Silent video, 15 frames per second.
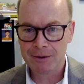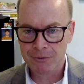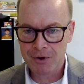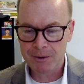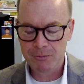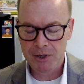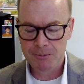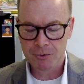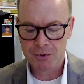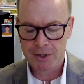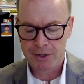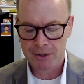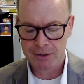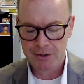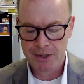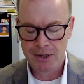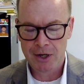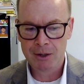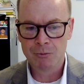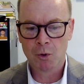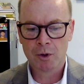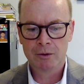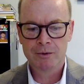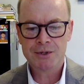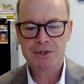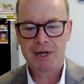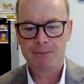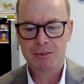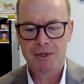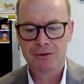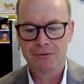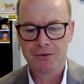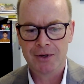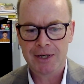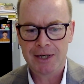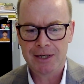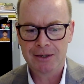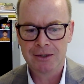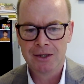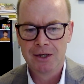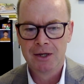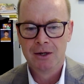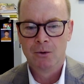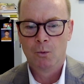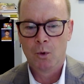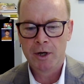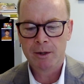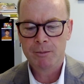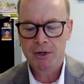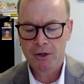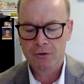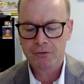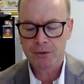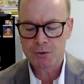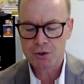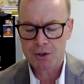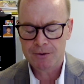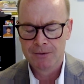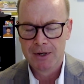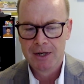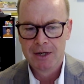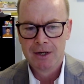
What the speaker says: We've got people that are more receptive and want a bigger future.